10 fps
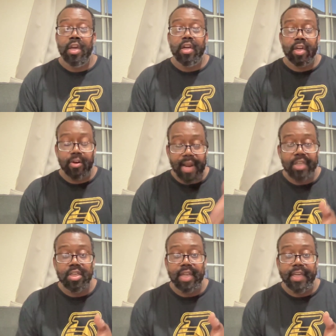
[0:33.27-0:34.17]

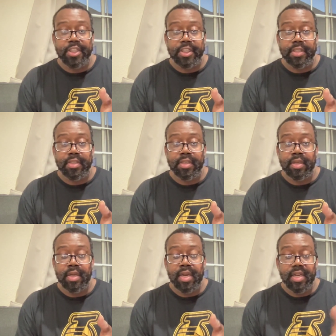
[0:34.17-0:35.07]
Congratulations.
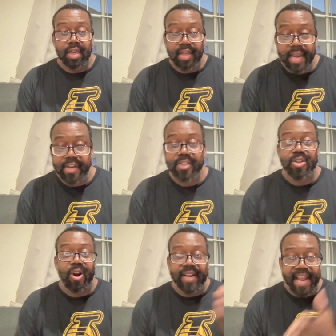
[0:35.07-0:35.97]
The Lakers
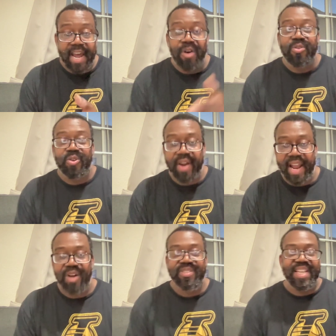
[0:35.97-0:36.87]
are now
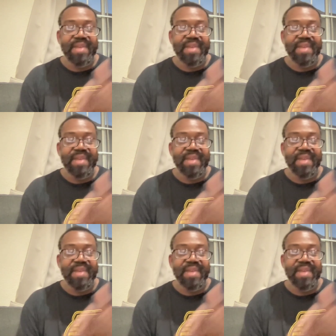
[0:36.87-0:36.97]
crowned